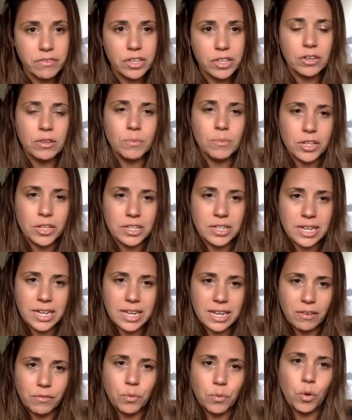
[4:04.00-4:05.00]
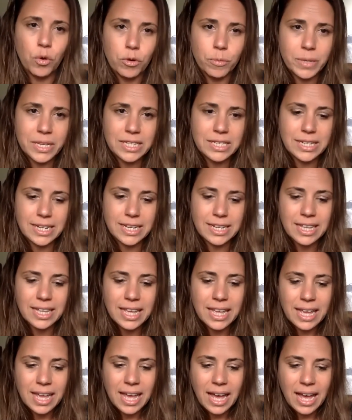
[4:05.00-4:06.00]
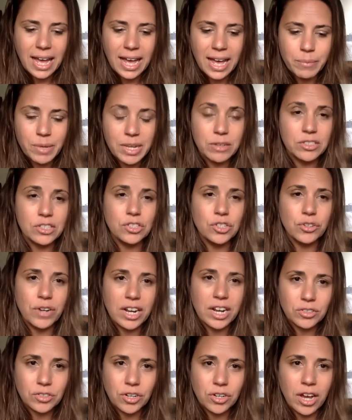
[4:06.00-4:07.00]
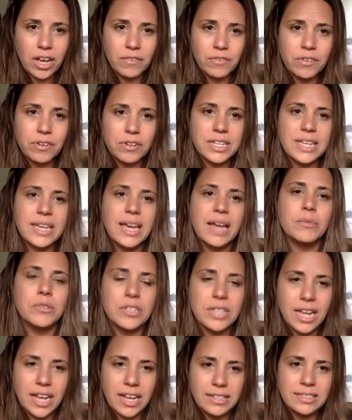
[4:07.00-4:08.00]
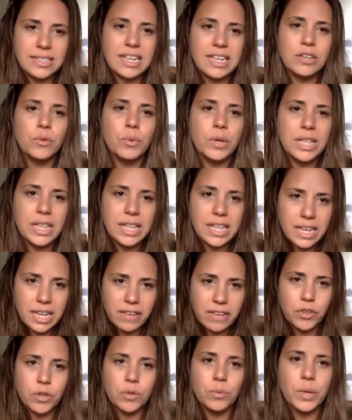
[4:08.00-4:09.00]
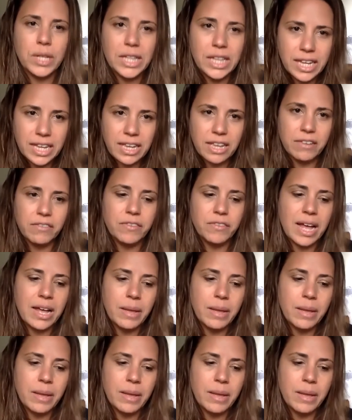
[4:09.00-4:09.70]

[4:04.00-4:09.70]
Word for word: the community of Woorabinda. Um, he was a truck driver and he kept on asking, could we leave? Could we leave?